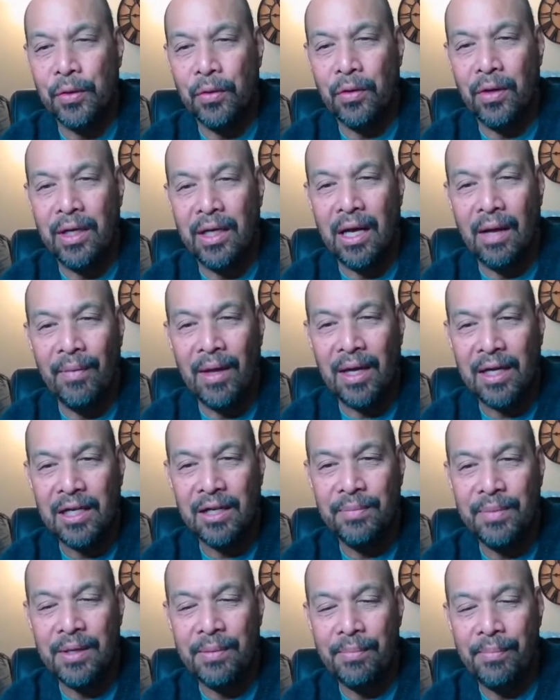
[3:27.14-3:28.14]
it. I'm not gonna
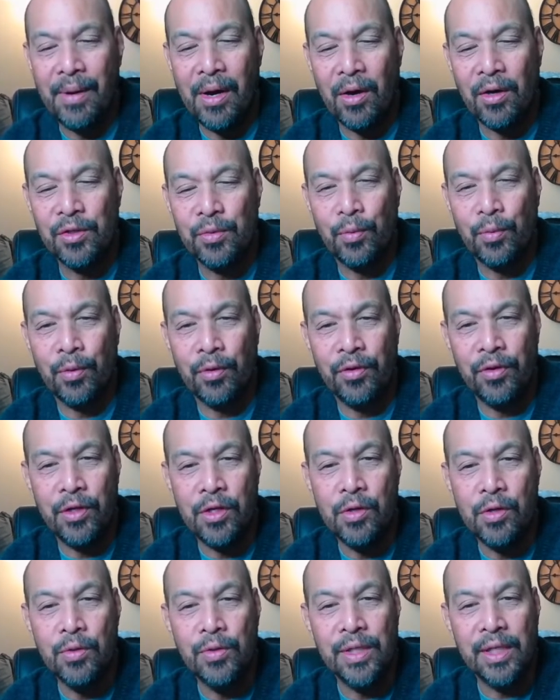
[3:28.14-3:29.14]
be embarrassed with
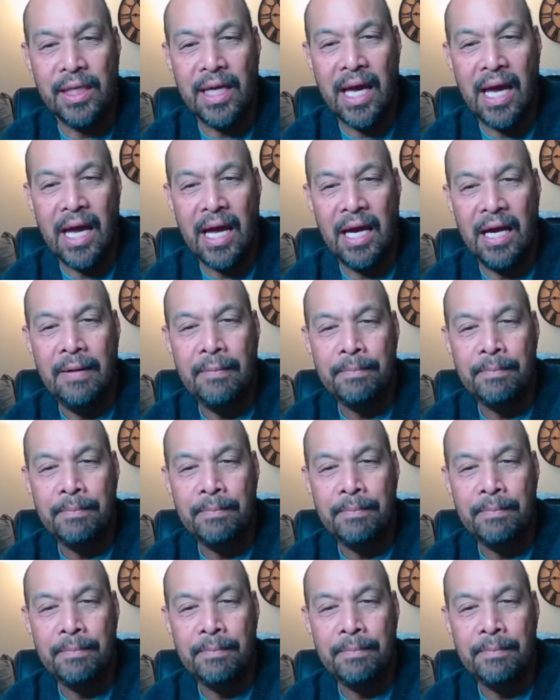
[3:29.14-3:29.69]
using an